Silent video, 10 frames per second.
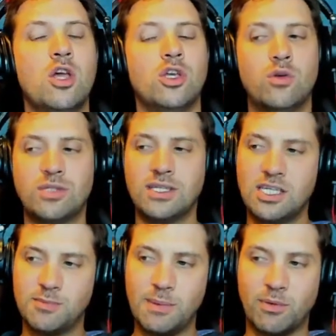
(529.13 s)
Using
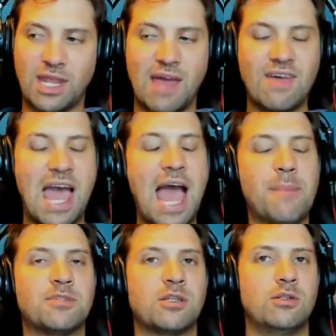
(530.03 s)
these people that have
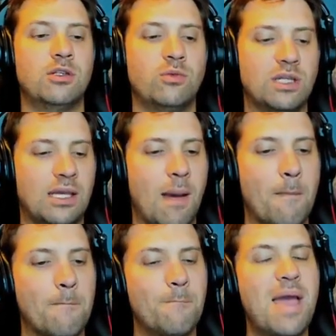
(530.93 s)
absolutely
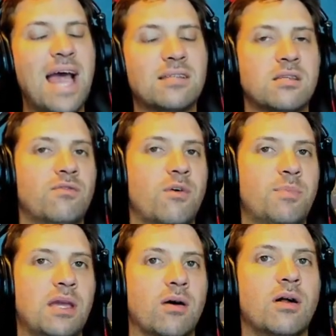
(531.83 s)
massive
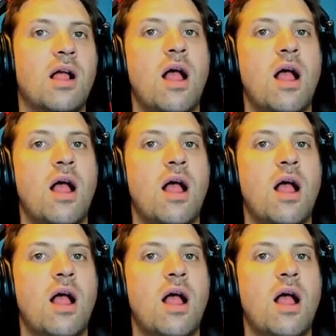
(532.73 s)
appeal.